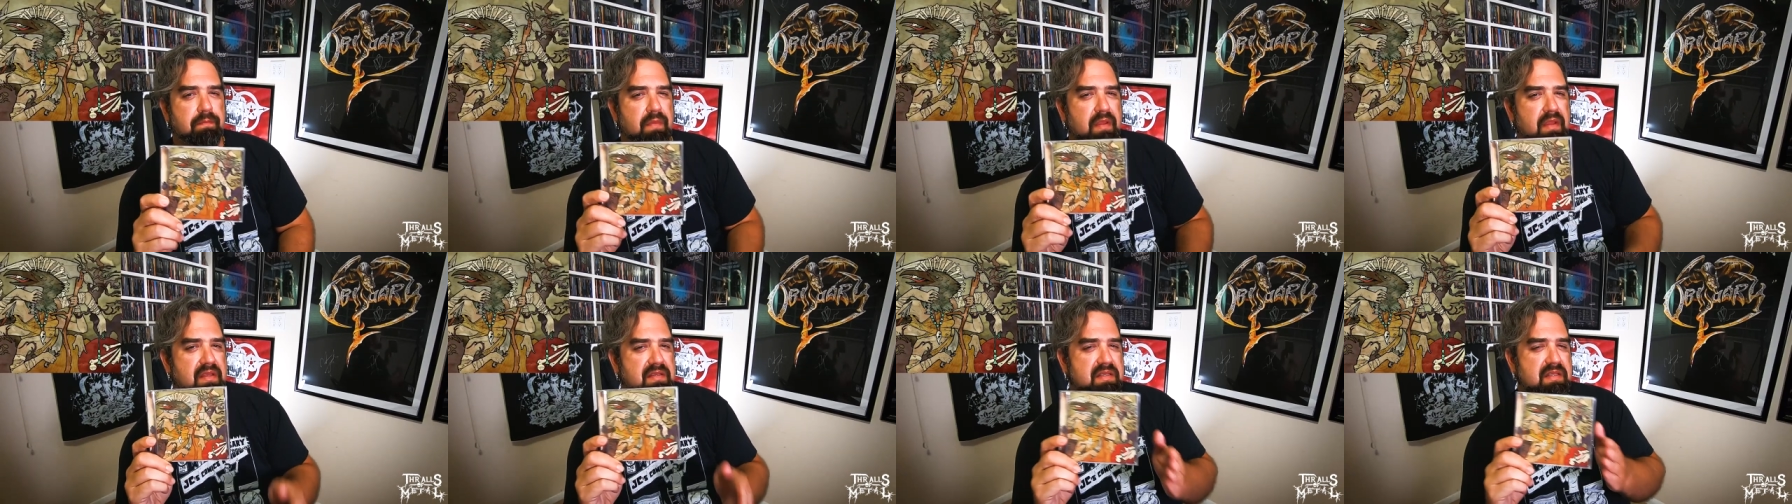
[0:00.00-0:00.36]

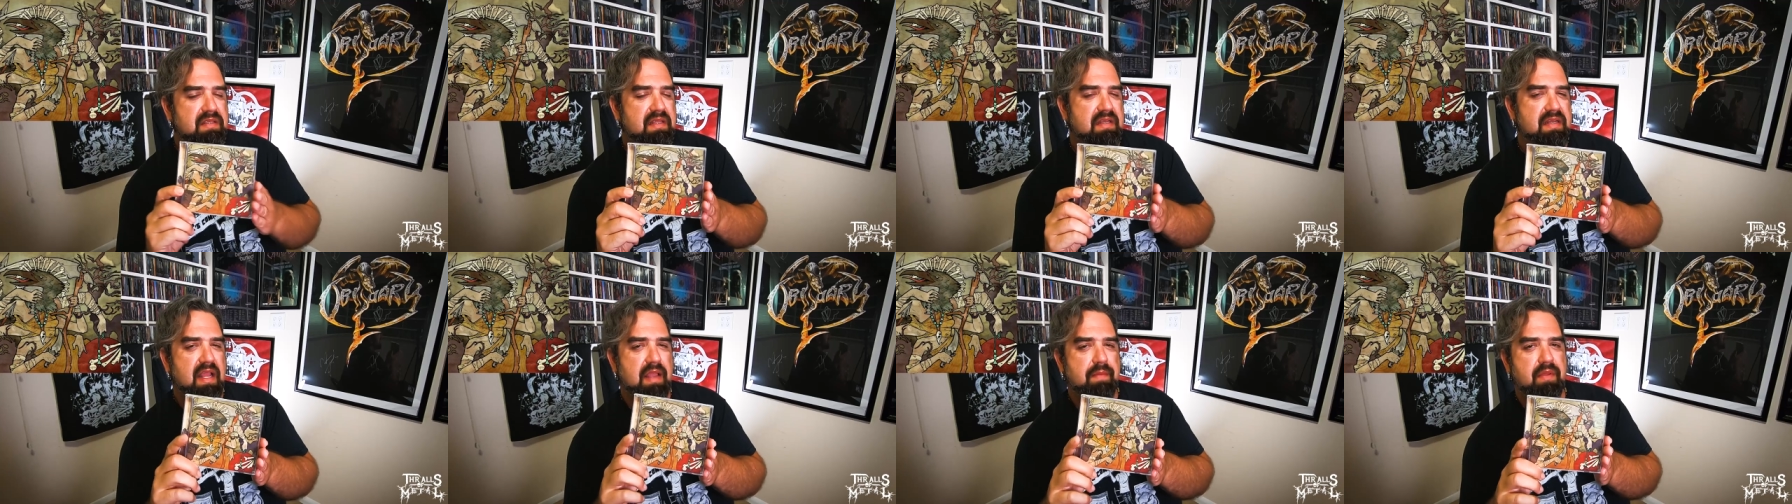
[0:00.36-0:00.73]
This is
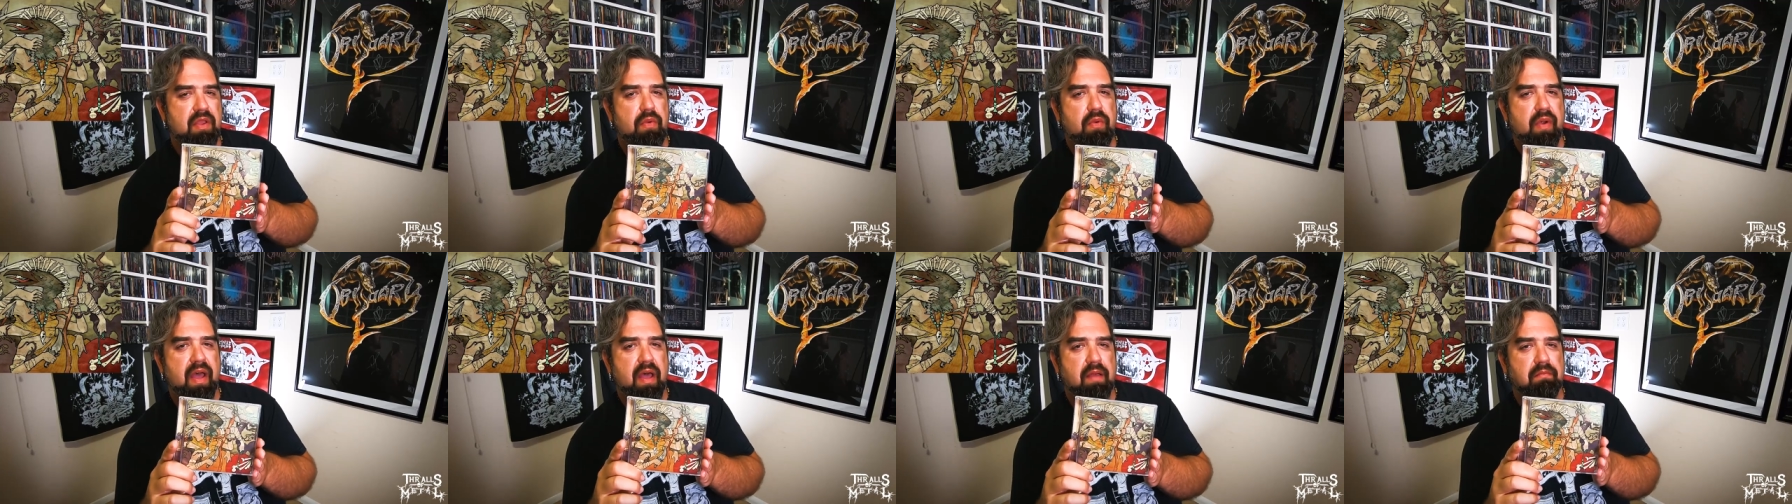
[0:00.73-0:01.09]
the
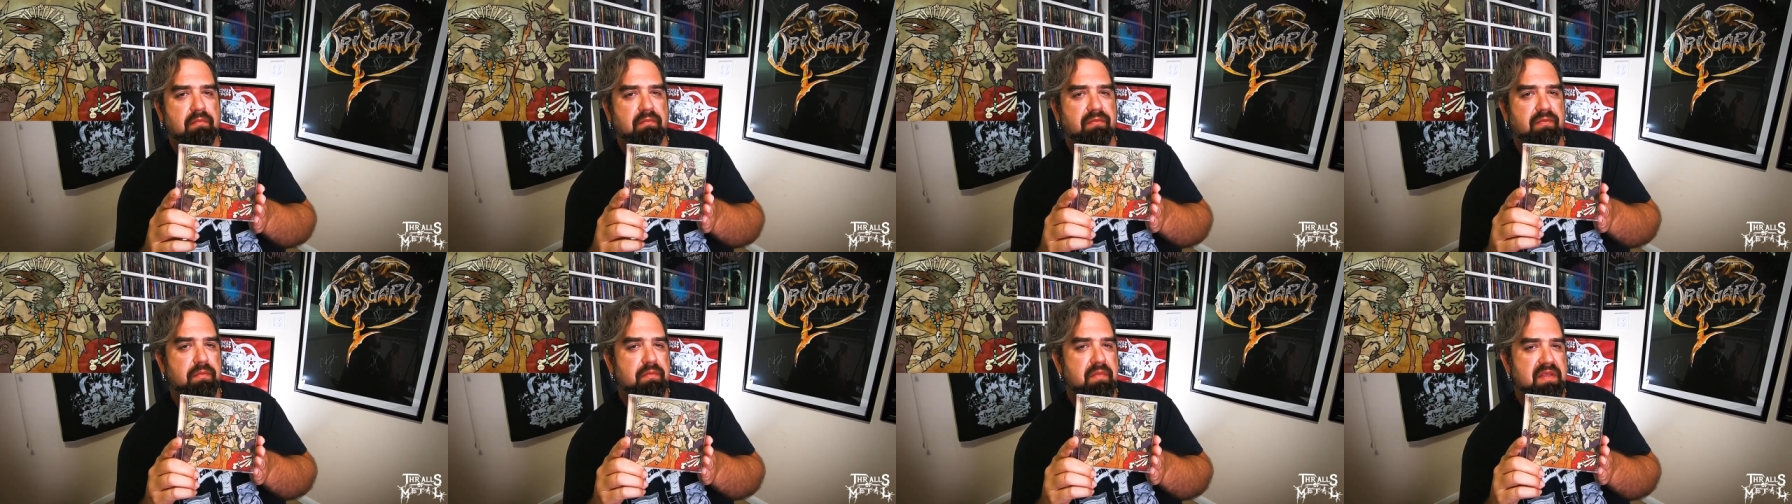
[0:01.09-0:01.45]
debut
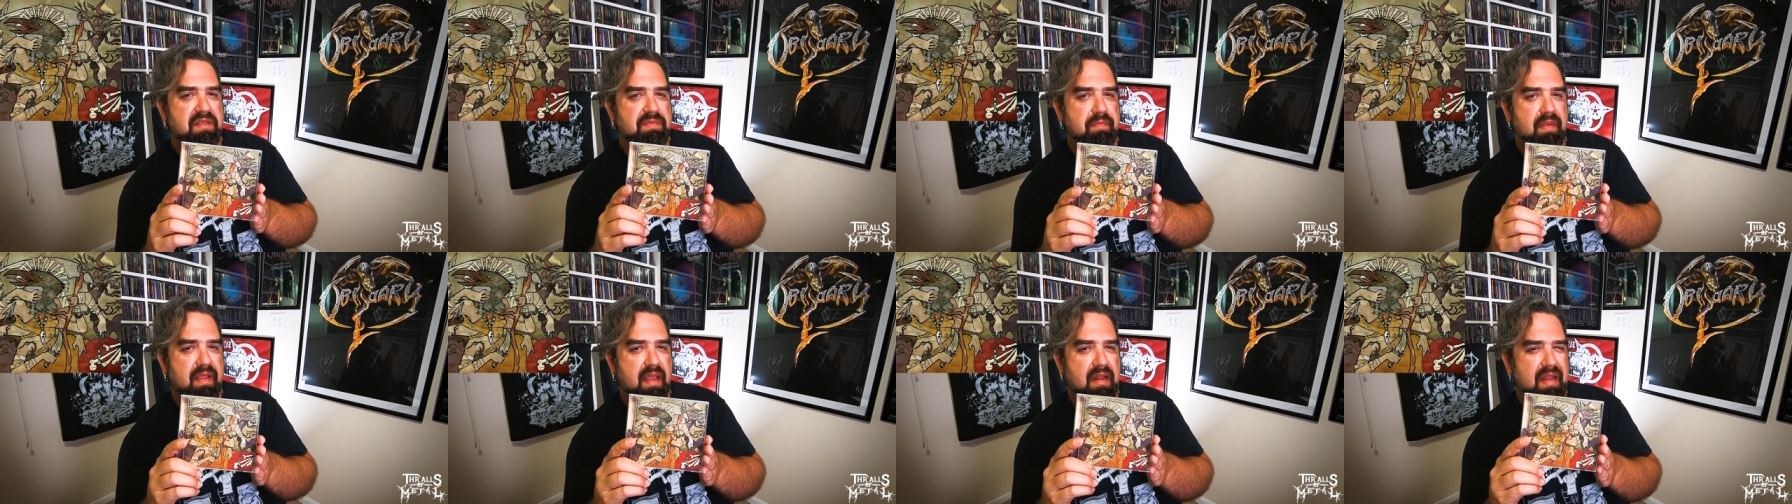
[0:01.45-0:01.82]
album from this
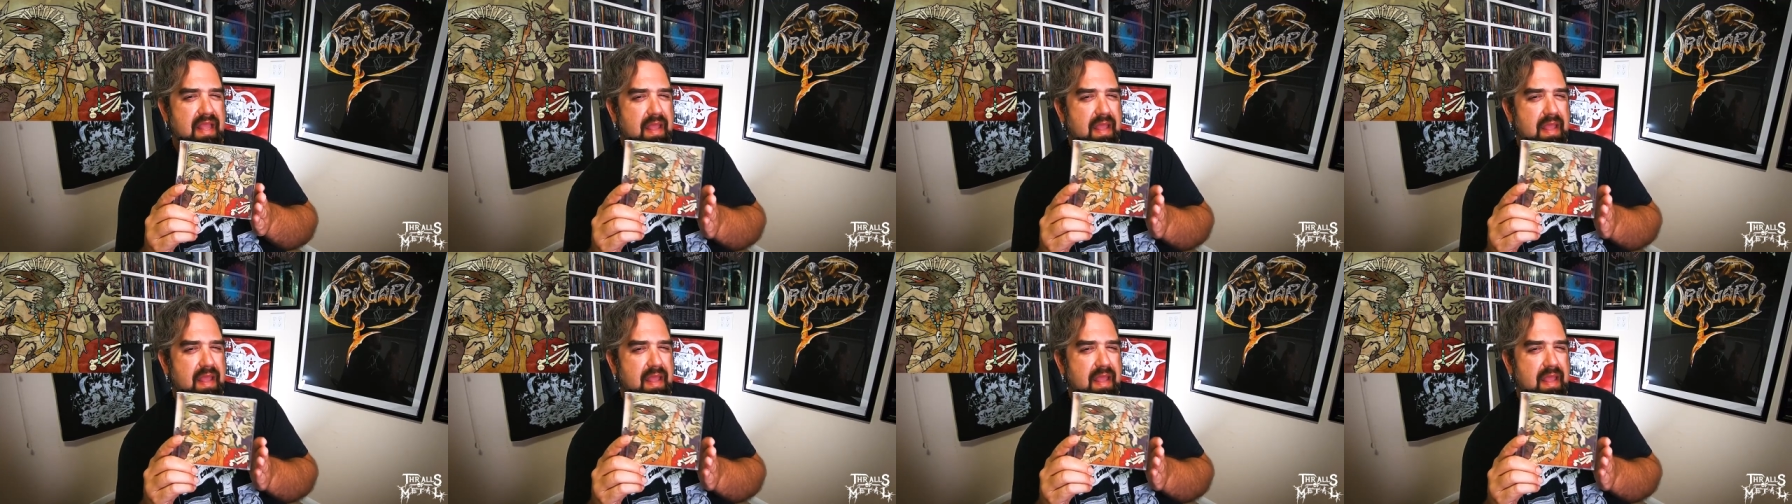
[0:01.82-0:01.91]
band,